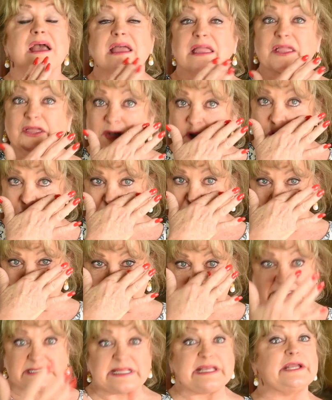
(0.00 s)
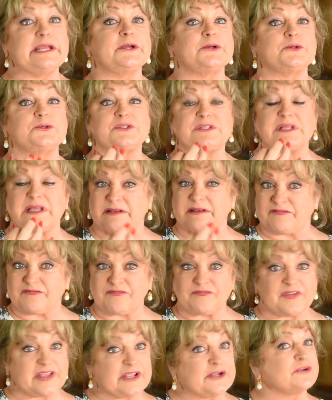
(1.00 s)
in tears, in
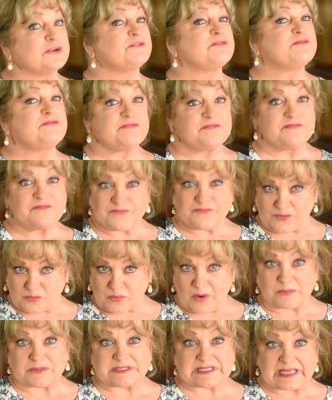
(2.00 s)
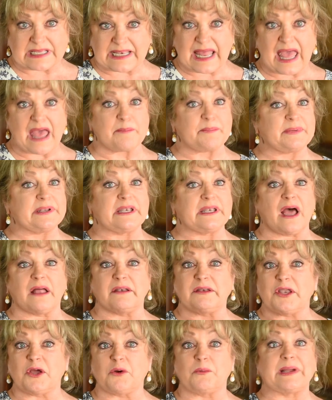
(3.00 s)
fear for what was going to happen,
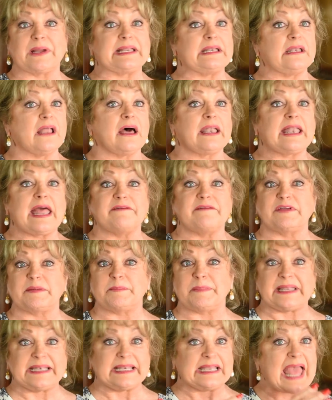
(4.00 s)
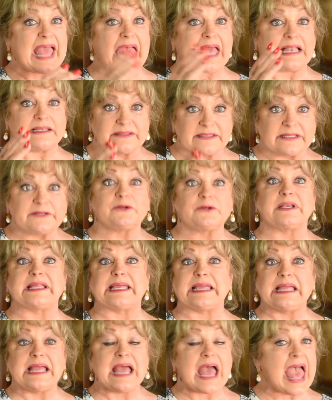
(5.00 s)
not knowing, not having been
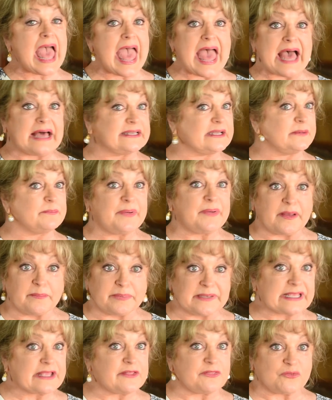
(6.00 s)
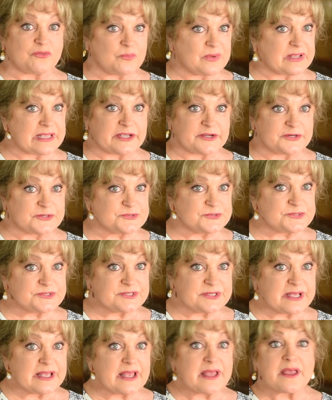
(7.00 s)
literally out in public in 3 years,
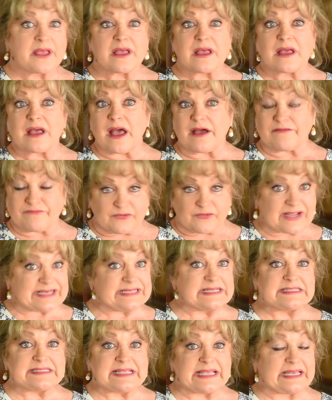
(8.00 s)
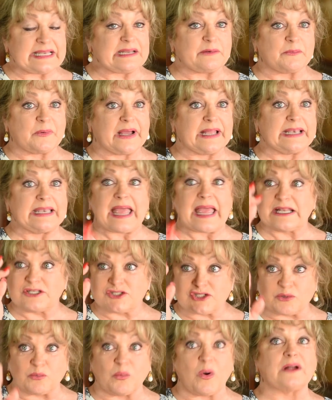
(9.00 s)
afraid to see anyone. And
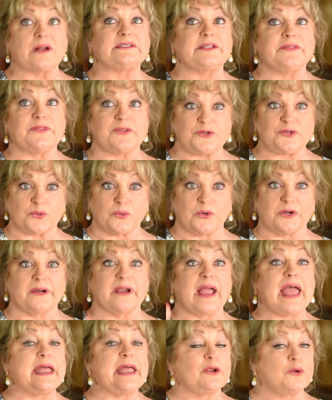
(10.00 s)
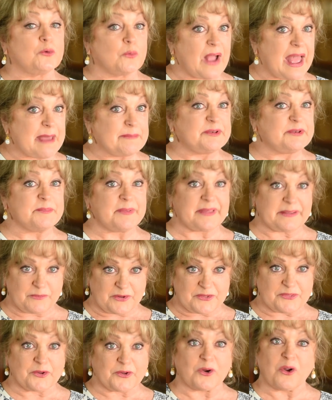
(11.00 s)
she walked in the door and grabbed me
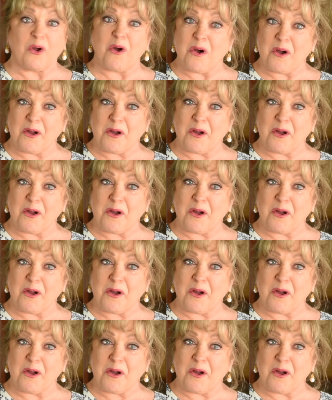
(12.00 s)
with her arm.